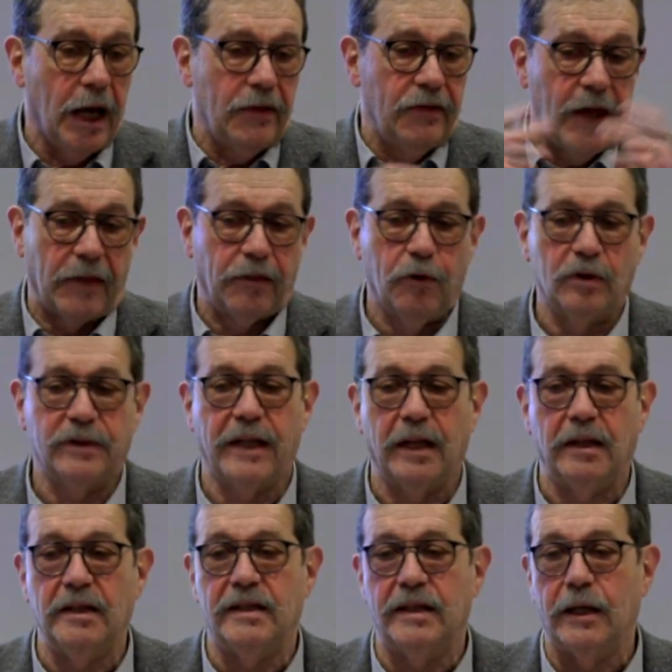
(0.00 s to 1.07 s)
and that the
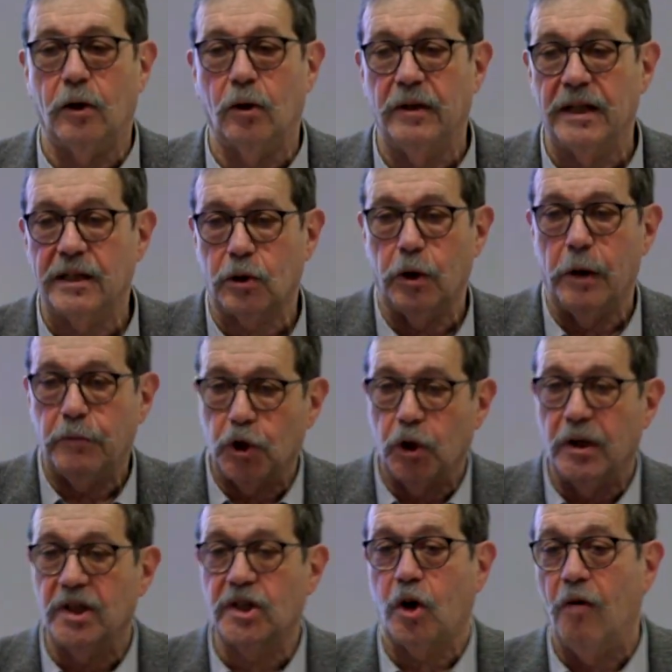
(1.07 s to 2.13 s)
statistical
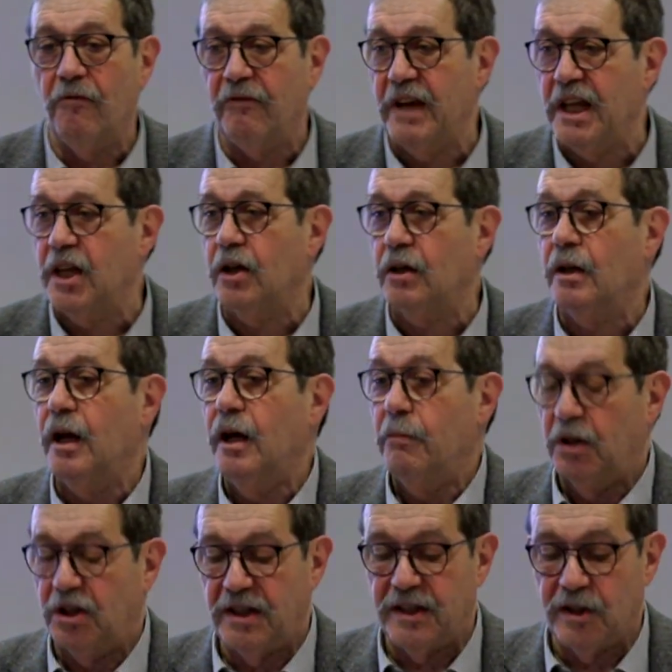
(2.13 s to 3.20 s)
description is convenient,
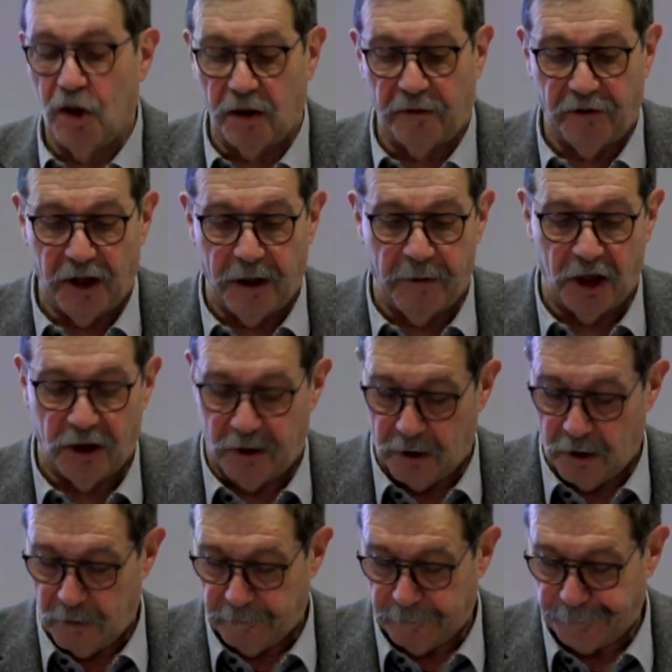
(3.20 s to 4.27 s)
but is not fundamental.